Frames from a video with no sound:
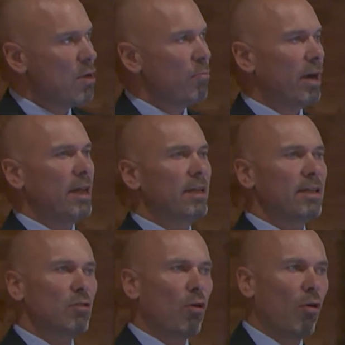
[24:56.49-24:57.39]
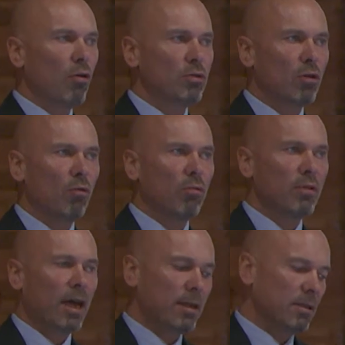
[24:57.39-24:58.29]
But it is also
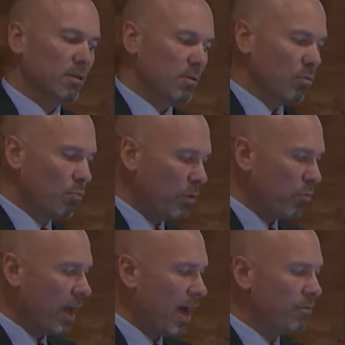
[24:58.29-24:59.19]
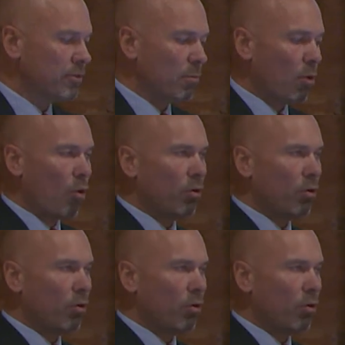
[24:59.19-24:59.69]
that when we have some old